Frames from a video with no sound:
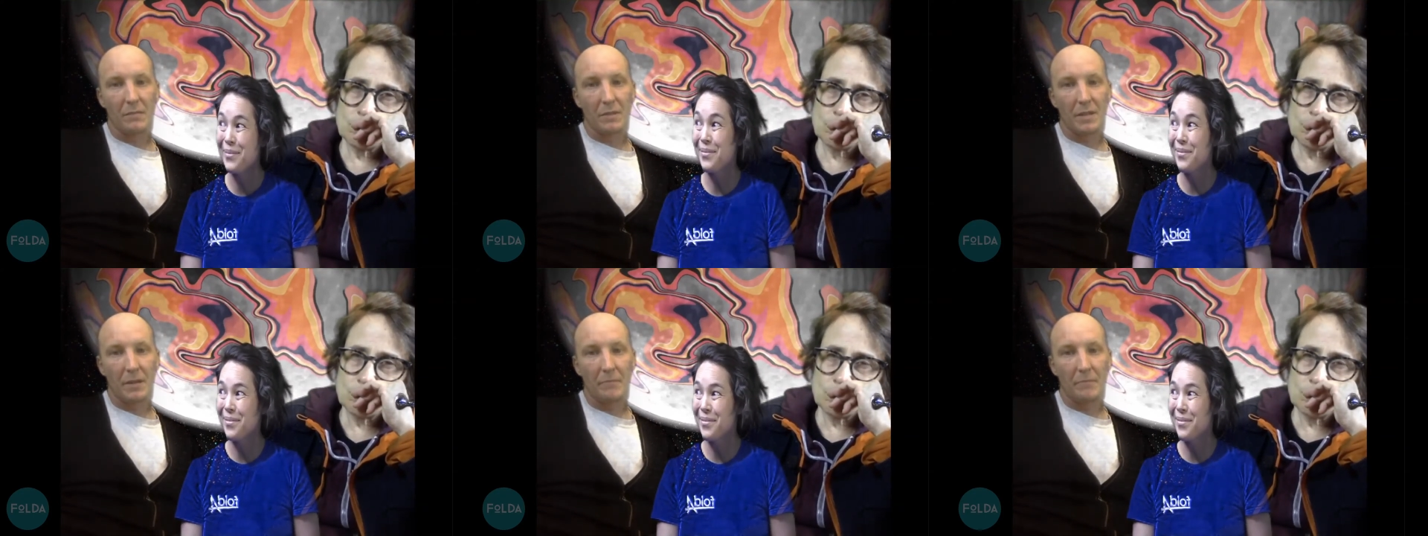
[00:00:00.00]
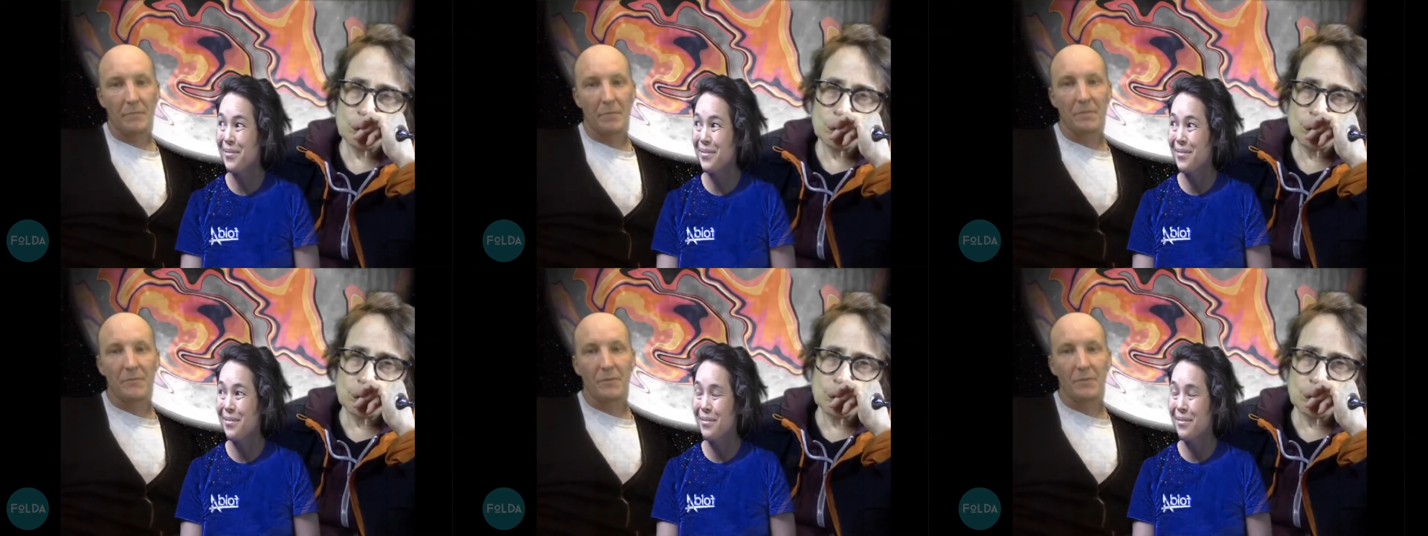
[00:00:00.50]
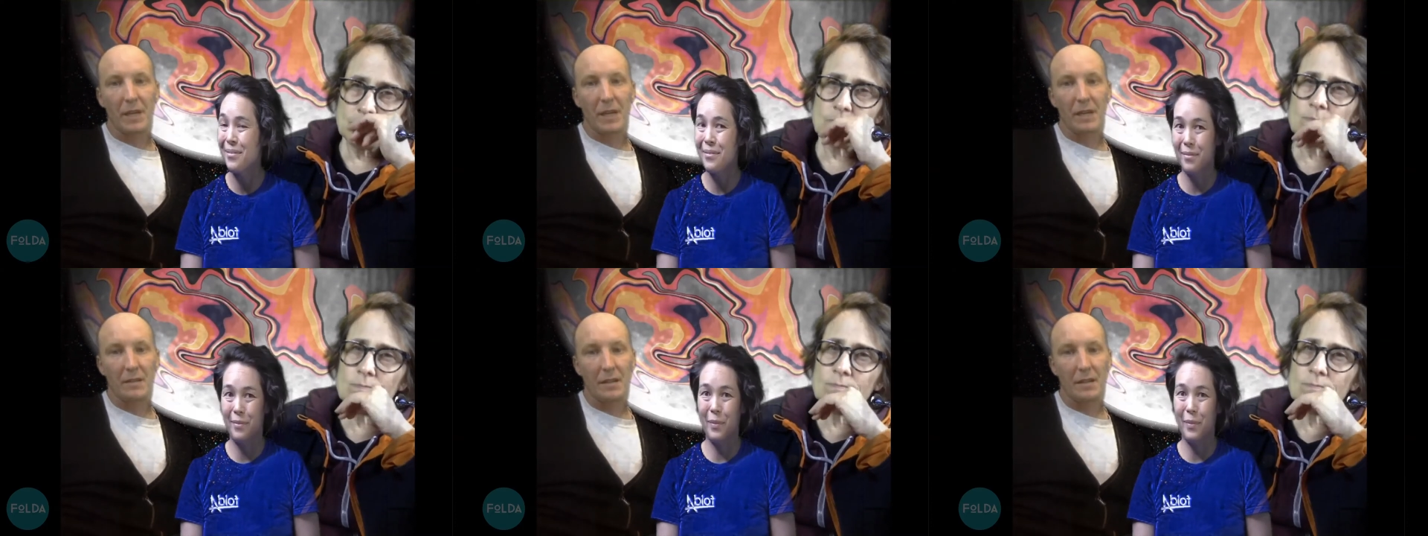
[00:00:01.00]
Speaker 1: that. But before I get
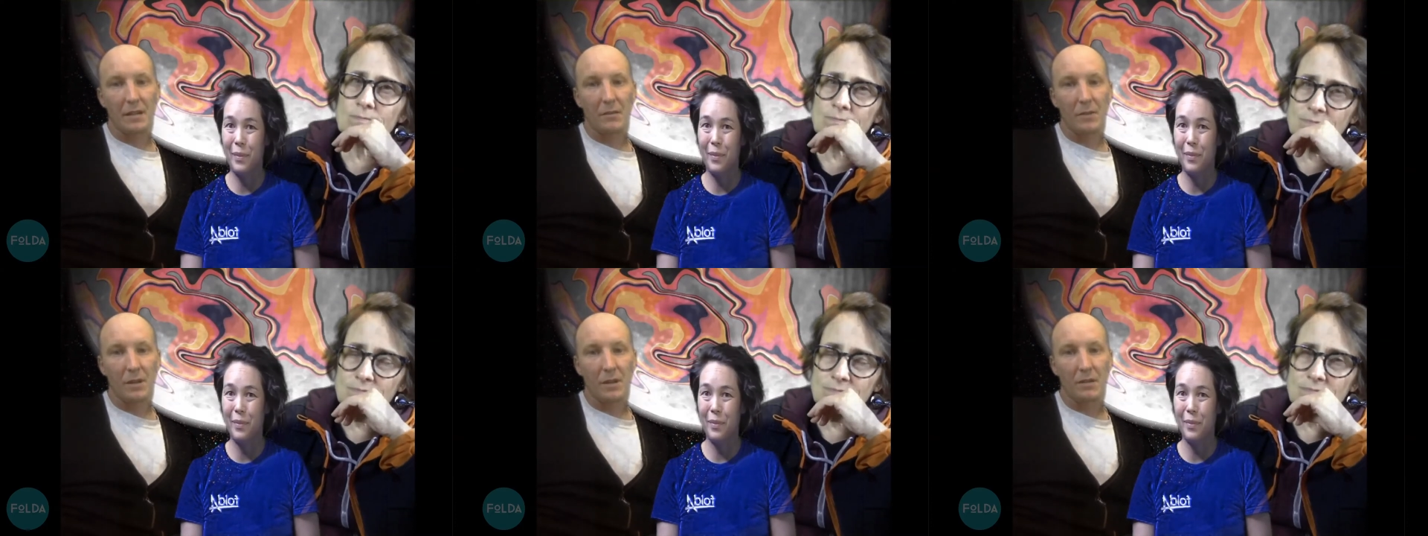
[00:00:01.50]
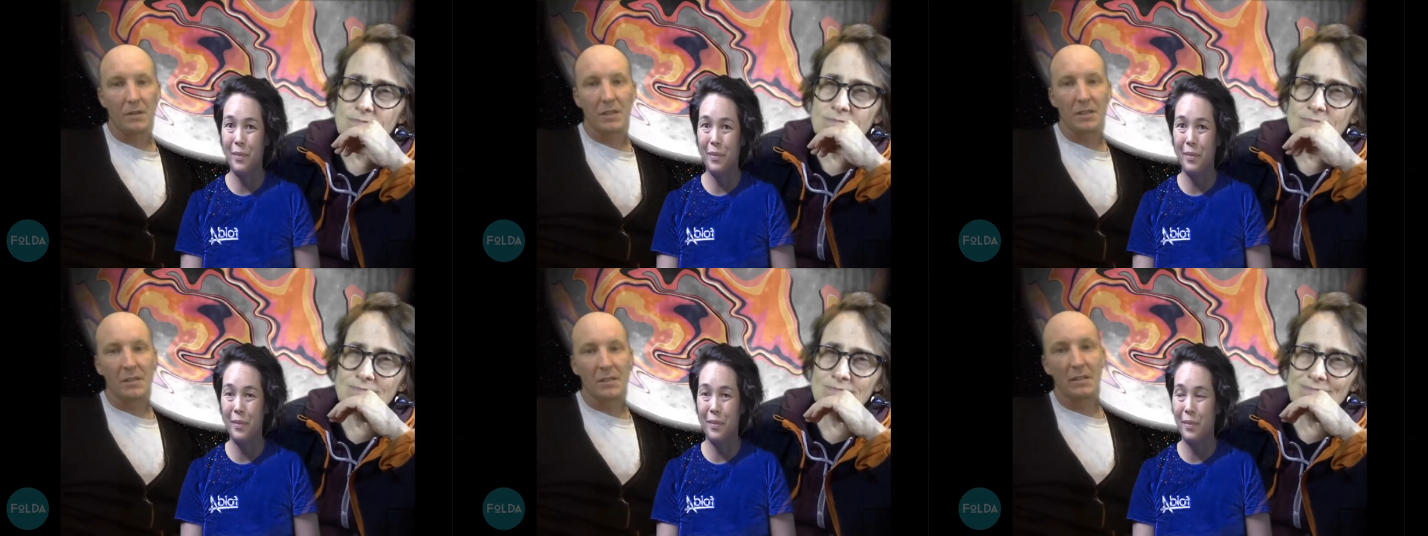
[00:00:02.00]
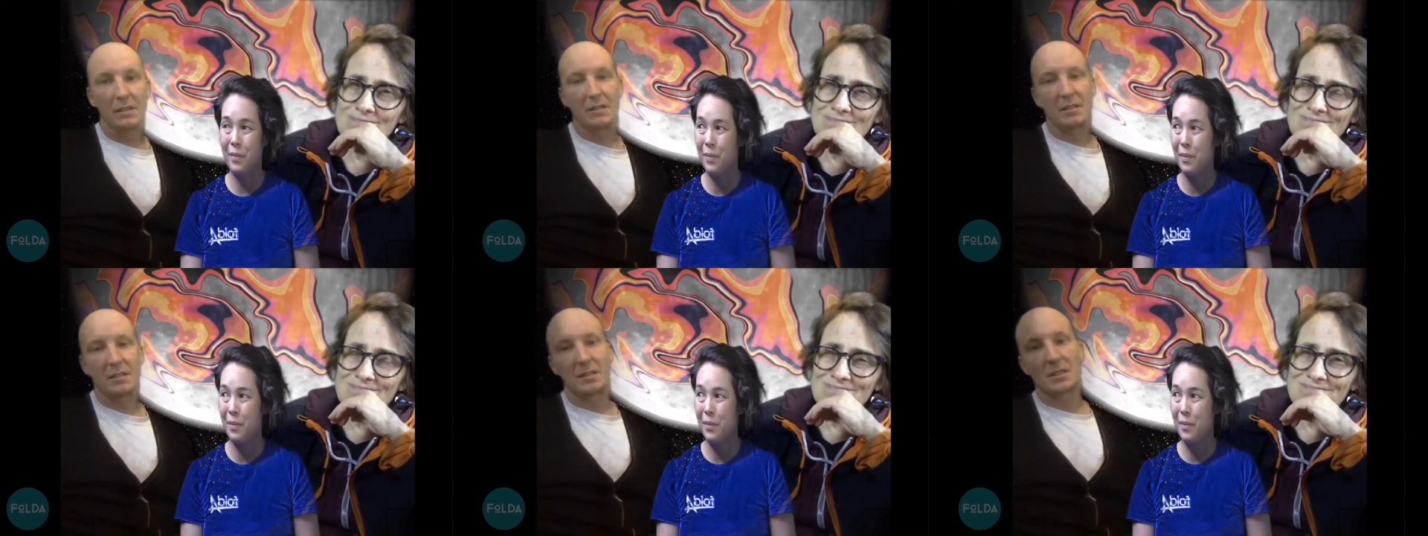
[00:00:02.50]
there, we all need to lean to the
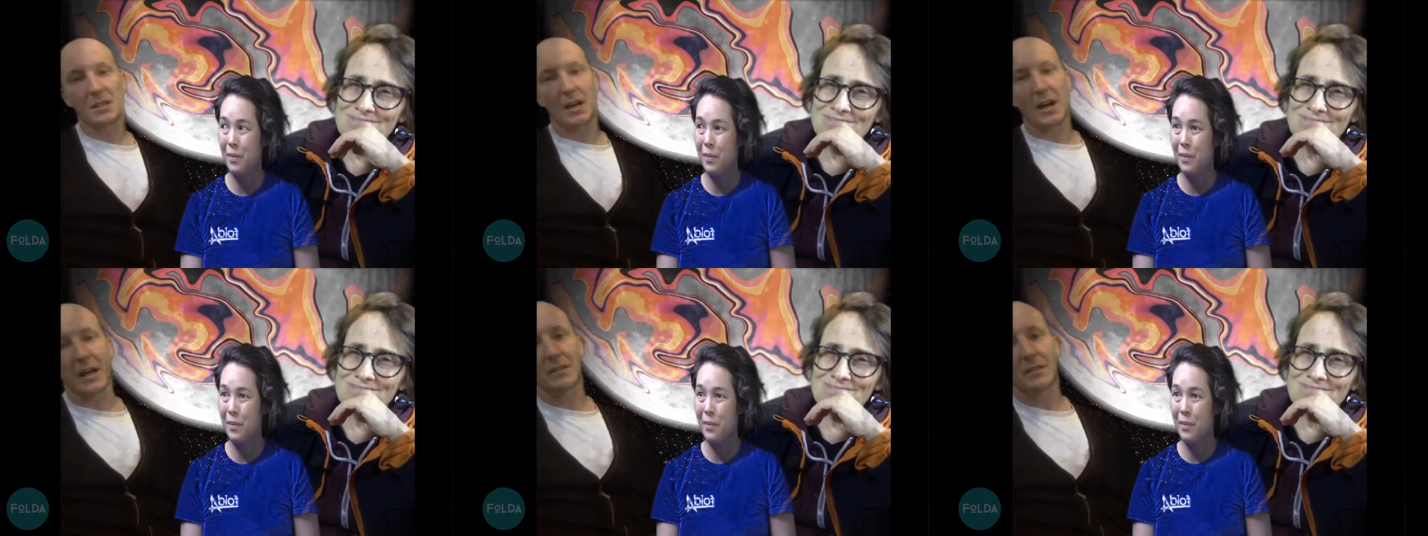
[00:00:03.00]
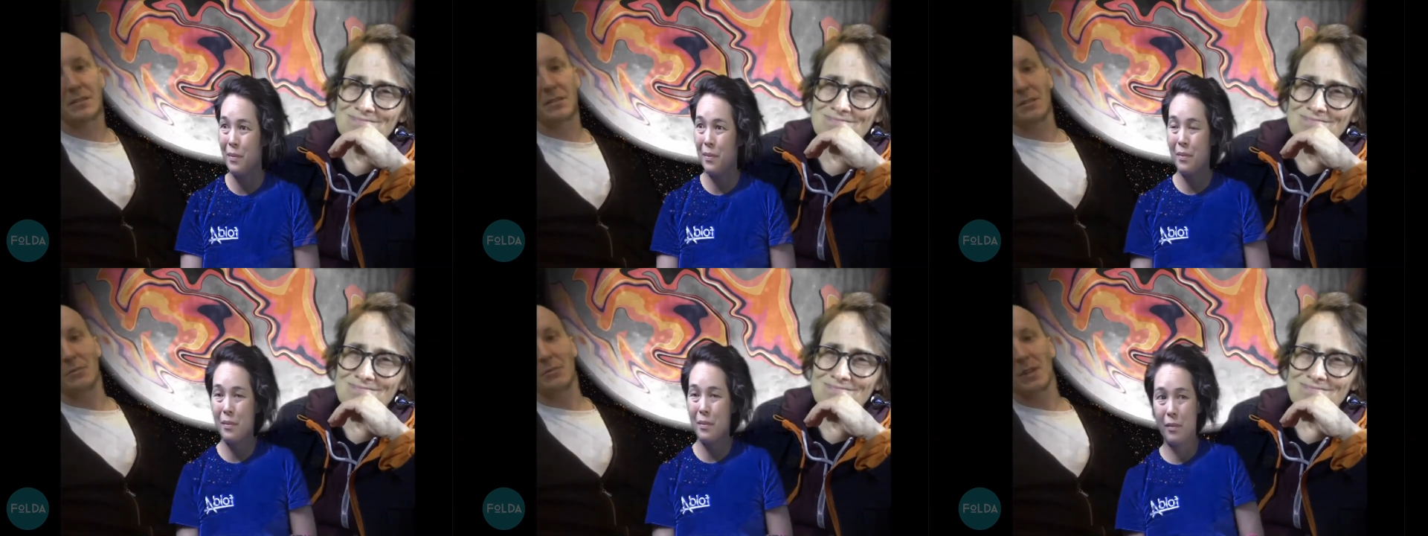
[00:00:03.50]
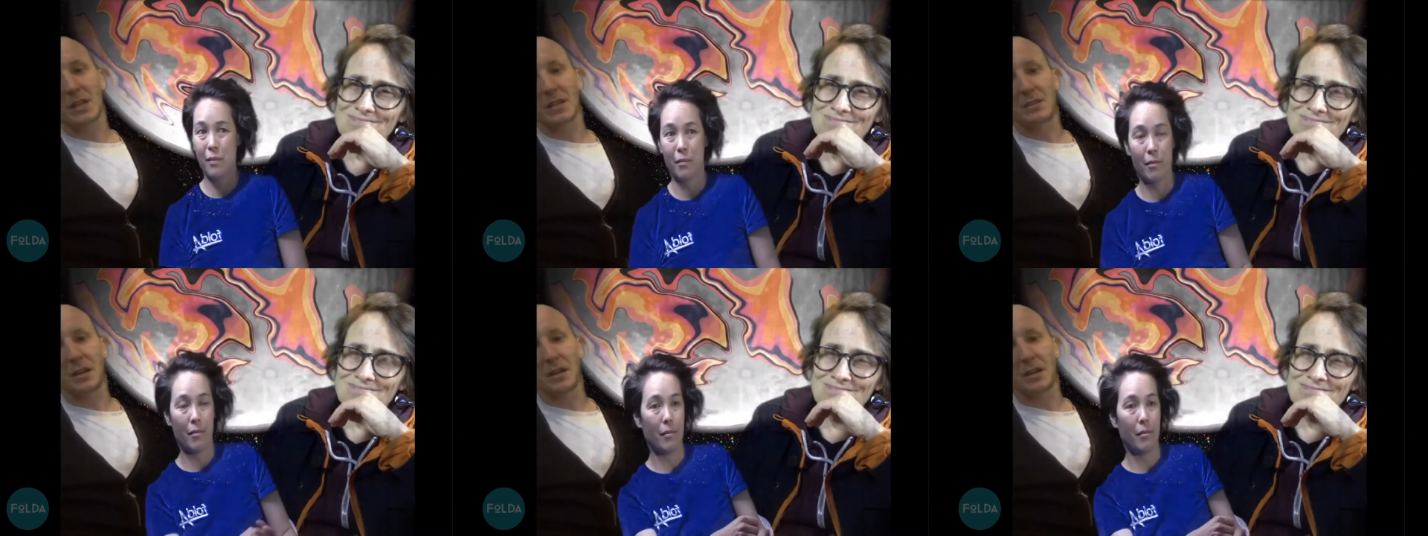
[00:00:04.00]
side so that we can talk
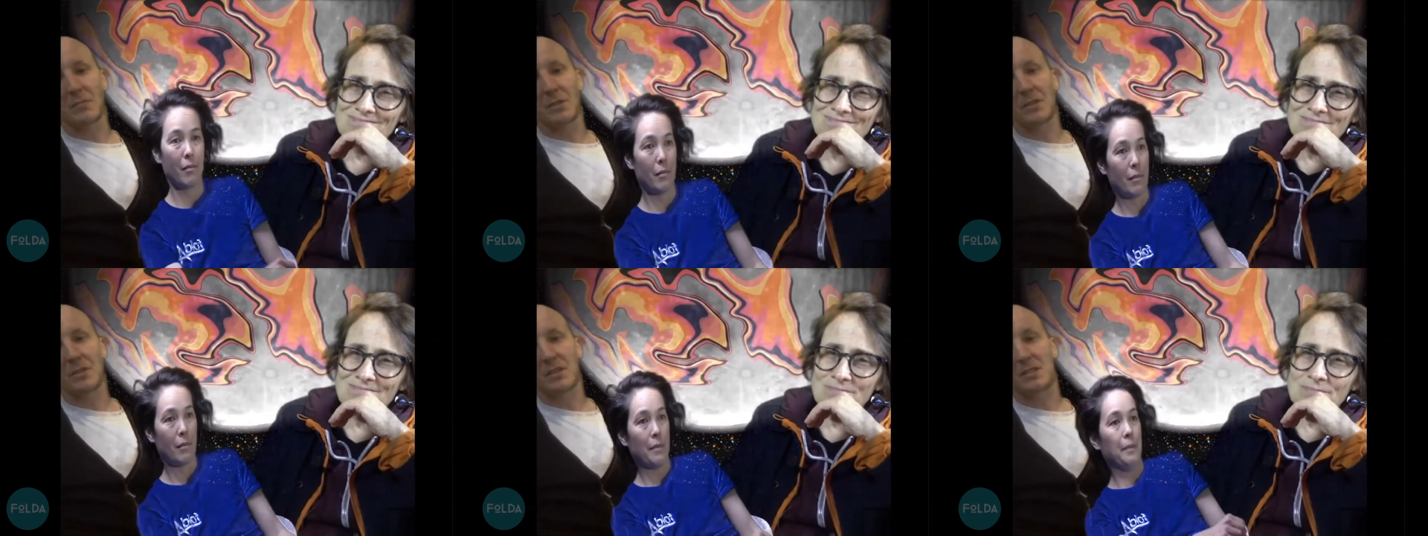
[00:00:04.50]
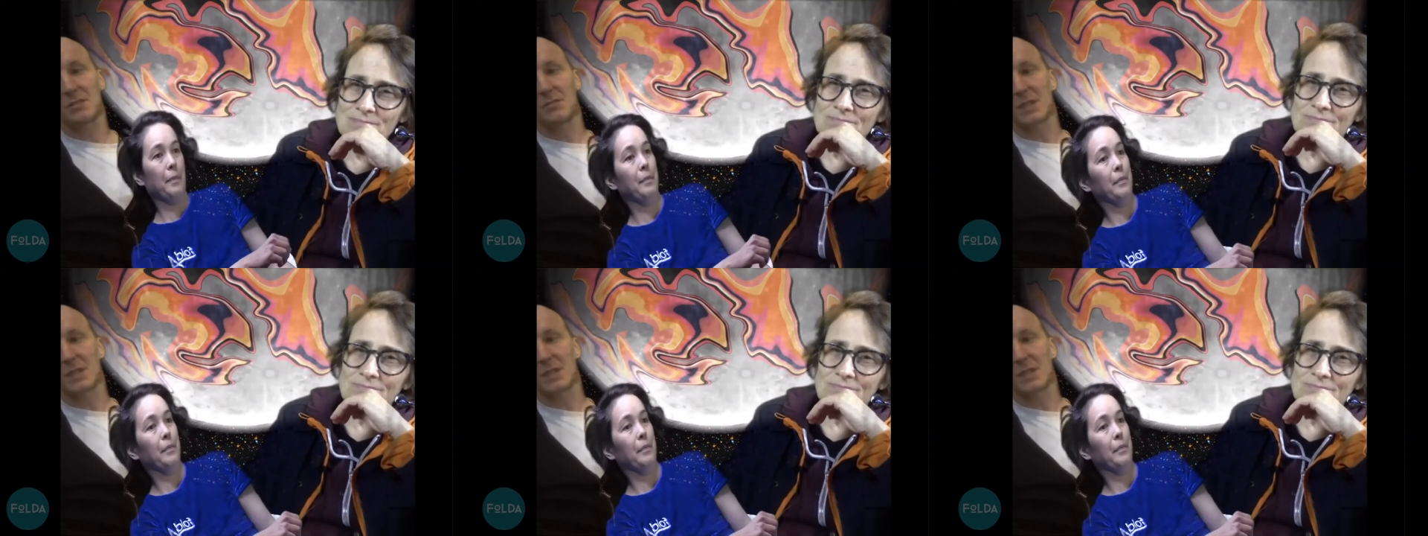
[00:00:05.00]
about this tweet